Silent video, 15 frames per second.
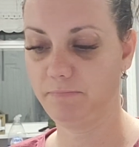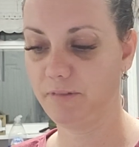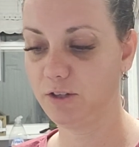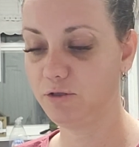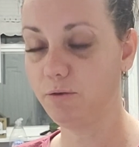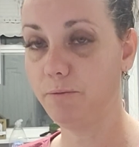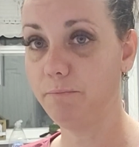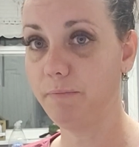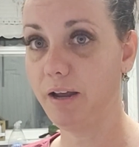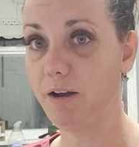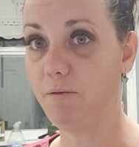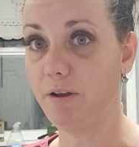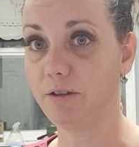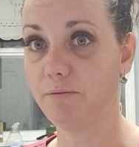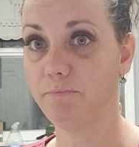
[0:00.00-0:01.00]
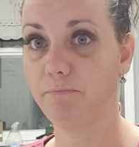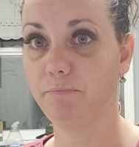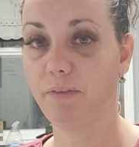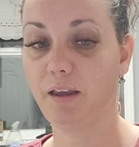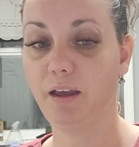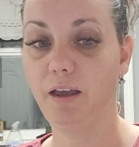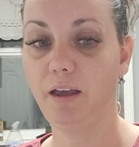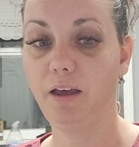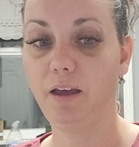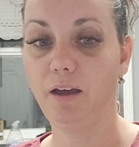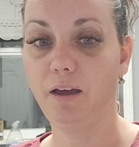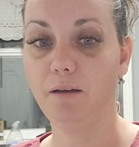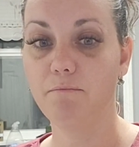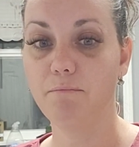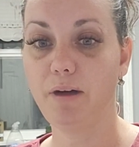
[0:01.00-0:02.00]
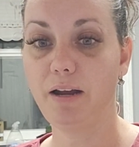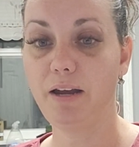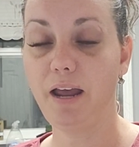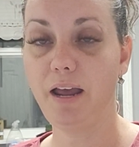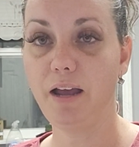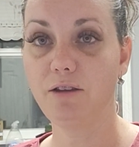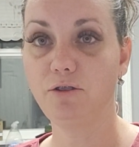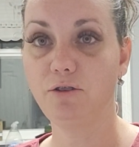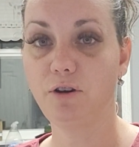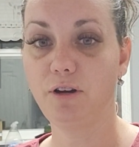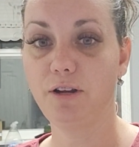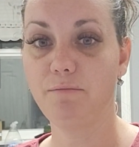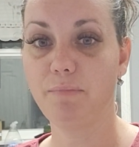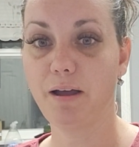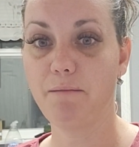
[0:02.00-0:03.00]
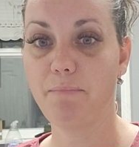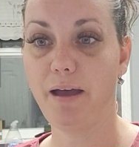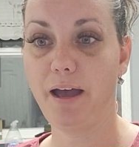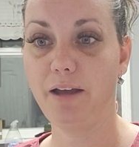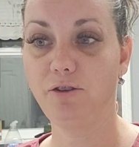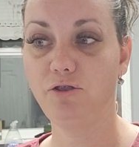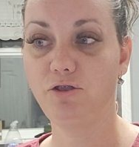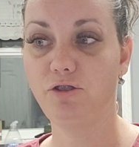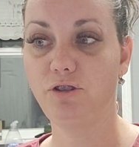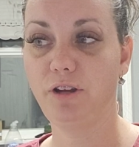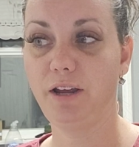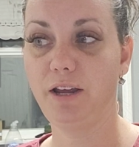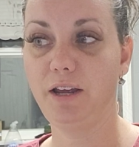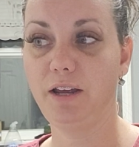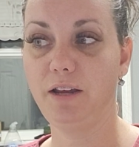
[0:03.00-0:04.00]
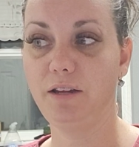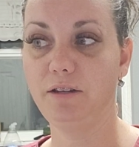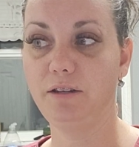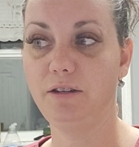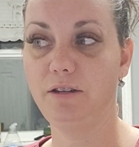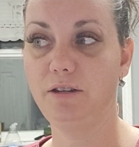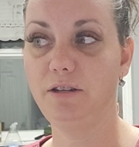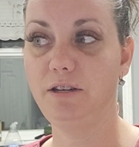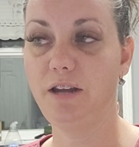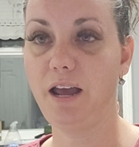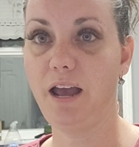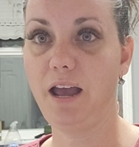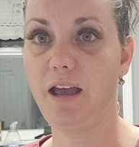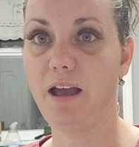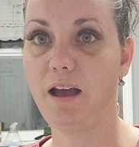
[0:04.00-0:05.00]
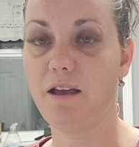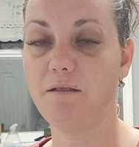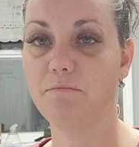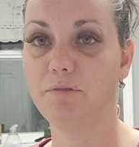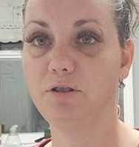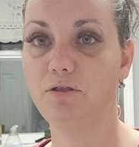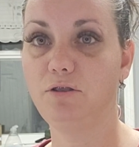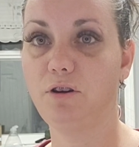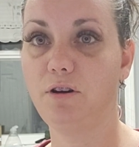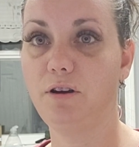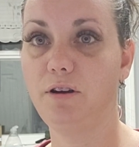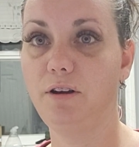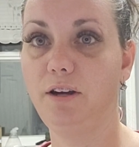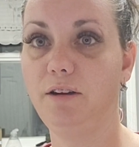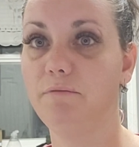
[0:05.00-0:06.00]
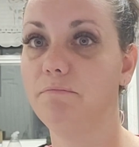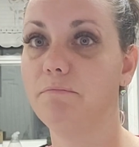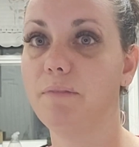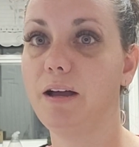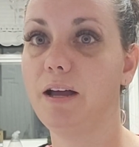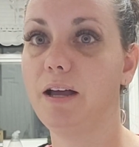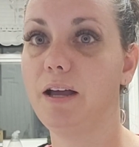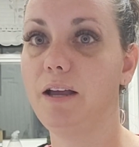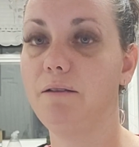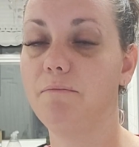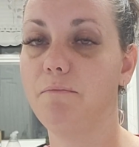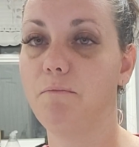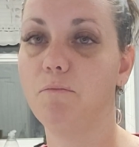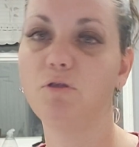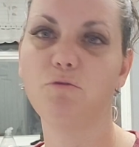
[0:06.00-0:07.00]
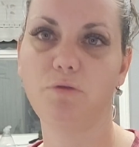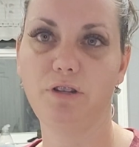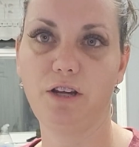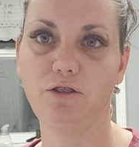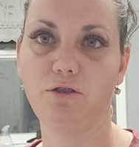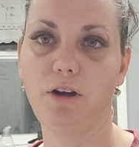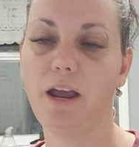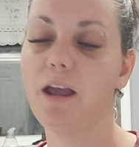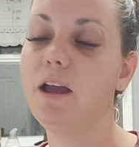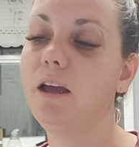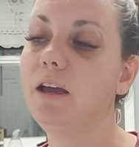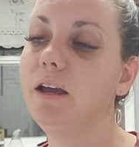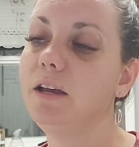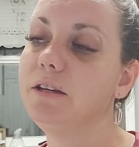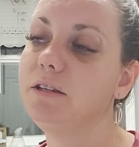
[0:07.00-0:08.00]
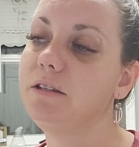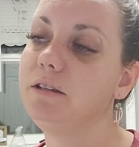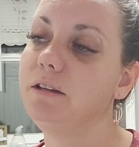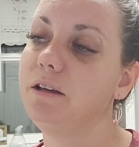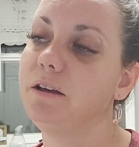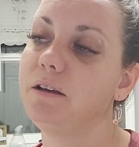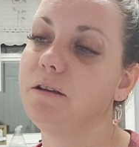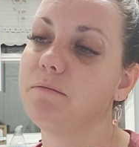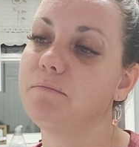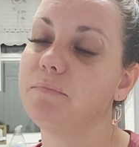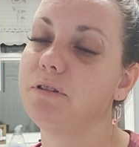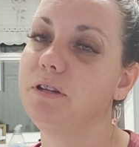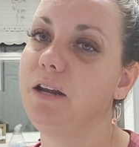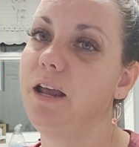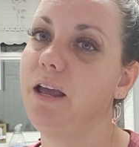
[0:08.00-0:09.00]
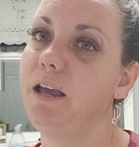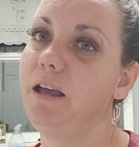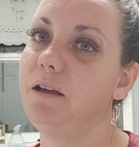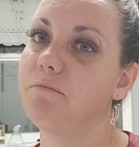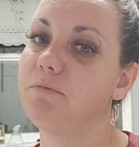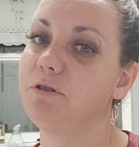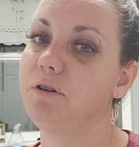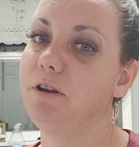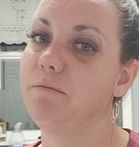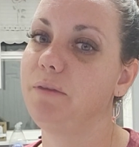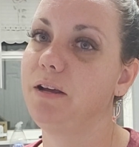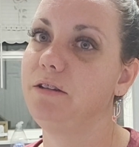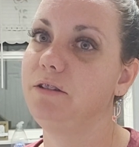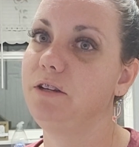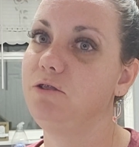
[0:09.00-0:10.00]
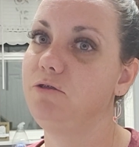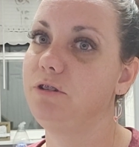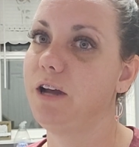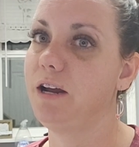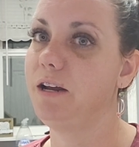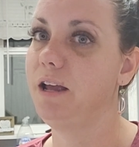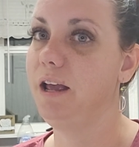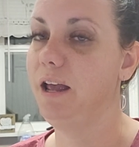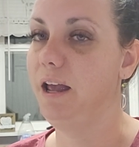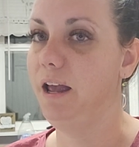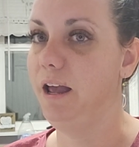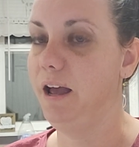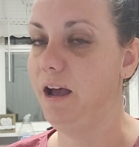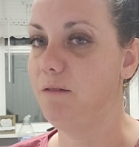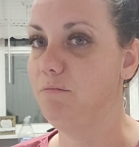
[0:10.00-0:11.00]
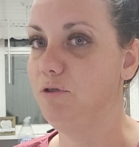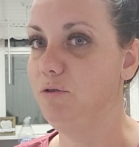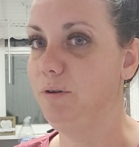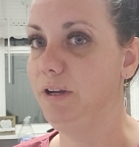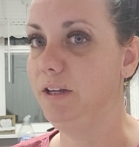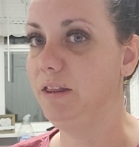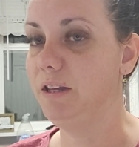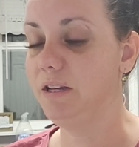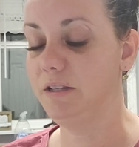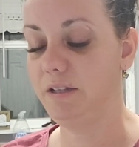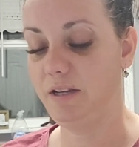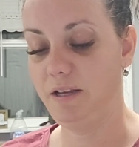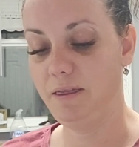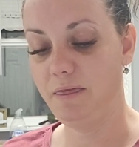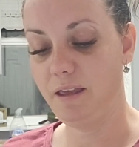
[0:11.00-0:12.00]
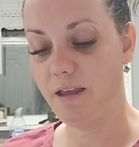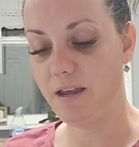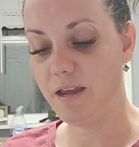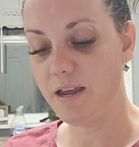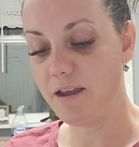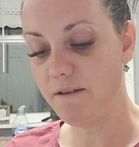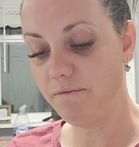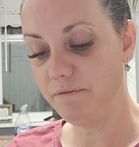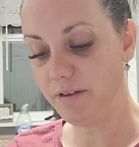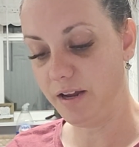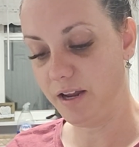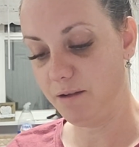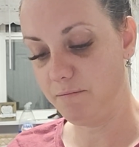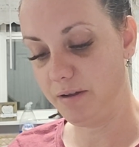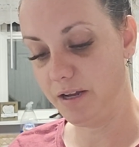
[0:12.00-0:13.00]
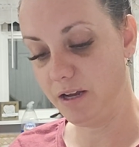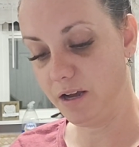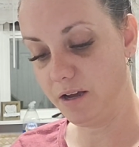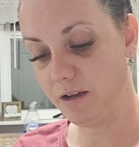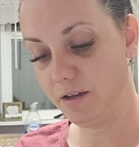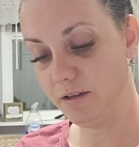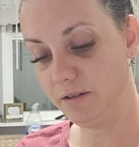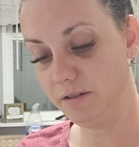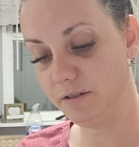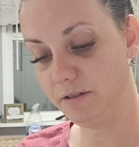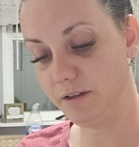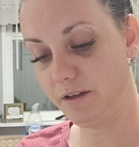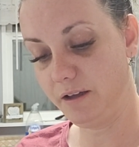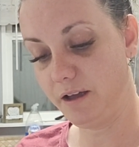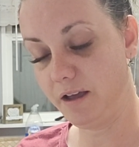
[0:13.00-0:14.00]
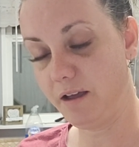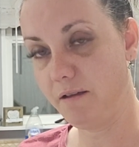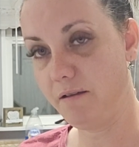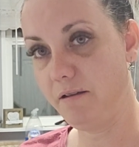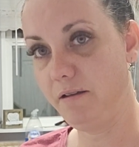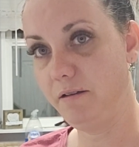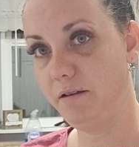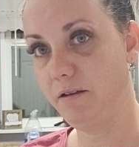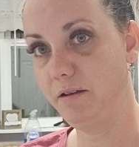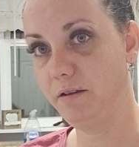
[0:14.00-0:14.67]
So anyways, Monday I started my patch, and today I am starting my, which was yesterday, today I'm starting my Cetratide. I'm doing this in the evening because I